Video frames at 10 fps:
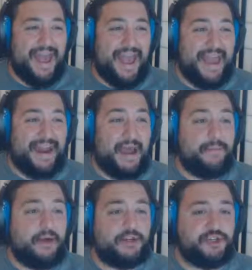And
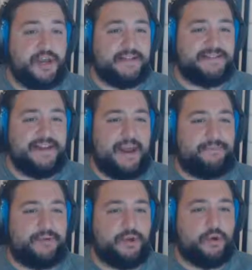I'm gonna chance it
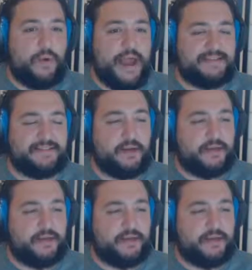and put the grass on